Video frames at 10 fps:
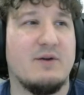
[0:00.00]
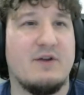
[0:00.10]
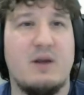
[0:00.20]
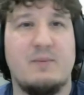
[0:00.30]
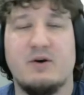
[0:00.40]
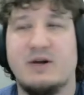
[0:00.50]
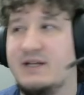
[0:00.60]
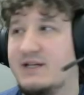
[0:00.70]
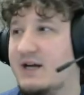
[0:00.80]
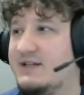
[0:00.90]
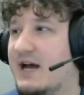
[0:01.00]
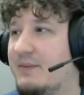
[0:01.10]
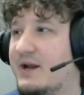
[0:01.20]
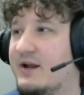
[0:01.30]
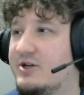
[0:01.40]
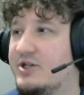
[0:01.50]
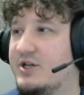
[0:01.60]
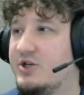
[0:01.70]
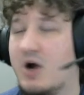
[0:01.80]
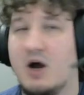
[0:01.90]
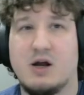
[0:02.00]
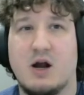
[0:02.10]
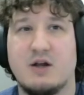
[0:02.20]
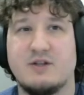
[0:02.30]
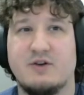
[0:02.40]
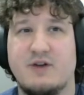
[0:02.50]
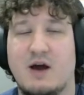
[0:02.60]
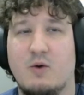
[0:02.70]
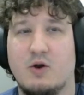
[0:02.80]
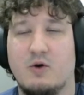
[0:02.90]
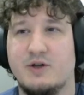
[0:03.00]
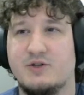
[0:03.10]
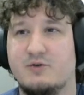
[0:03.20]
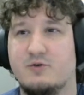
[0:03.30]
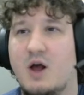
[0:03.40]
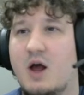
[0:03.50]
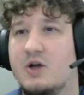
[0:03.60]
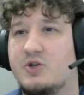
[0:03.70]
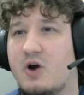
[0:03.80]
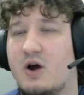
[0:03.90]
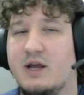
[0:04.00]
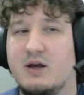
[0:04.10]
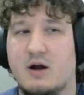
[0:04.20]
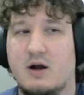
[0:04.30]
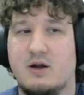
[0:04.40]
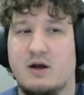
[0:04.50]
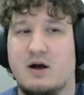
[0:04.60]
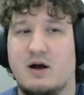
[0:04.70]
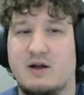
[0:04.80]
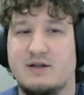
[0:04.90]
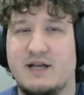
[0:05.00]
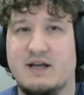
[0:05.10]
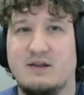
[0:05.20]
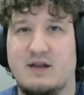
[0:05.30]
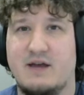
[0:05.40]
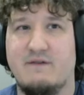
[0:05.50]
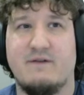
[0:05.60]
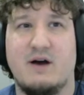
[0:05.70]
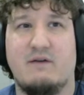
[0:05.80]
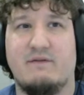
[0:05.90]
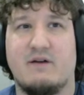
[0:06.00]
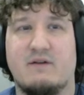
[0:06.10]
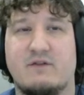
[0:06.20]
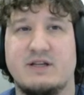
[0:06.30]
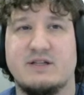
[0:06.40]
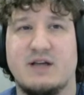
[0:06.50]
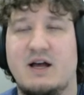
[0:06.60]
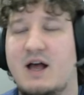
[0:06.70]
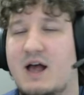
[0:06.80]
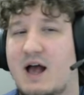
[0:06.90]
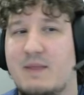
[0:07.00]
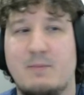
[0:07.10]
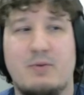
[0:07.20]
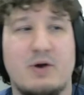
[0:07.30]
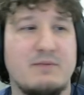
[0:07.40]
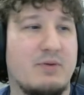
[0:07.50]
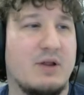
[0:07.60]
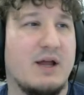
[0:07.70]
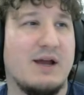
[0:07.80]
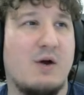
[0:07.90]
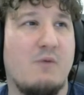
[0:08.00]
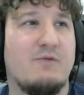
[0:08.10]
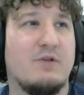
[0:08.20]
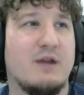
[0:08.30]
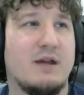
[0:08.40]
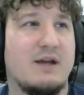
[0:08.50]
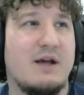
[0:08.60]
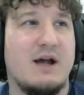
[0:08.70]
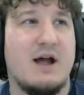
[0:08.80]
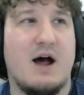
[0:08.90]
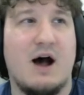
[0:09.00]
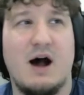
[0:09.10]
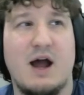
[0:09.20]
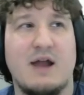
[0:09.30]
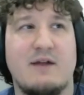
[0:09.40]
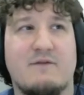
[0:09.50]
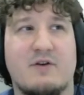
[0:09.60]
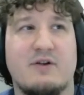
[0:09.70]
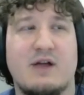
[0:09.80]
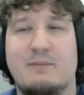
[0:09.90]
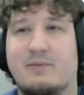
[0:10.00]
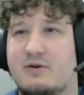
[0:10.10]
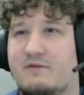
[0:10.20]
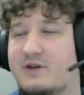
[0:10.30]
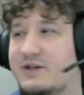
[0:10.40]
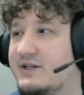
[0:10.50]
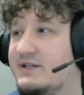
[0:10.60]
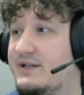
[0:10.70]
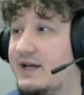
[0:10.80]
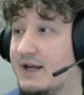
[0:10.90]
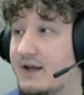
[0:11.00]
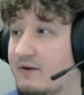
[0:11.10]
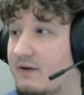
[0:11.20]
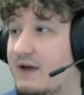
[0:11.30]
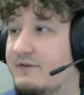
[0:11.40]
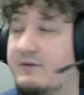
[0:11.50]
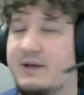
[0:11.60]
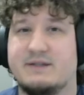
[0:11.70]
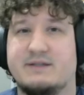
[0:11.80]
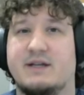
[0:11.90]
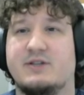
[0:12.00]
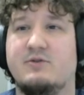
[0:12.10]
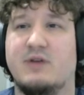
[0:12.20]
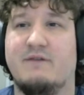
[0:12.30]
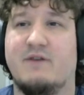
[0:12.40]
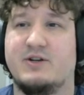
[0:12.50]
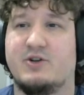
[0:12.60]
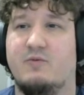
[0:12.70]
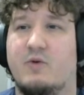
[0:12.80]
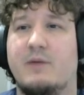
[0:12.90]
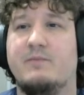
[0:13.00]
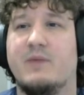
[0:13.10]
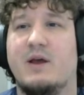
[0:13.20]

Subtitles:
with our ability to untap an energy and draw a card. So now we're going to draw a card, take a life off of our Freiza, and then put in play, hopefully, an Infernal Emperor Freiza to take another life. So we get to take 2 life on turn 1.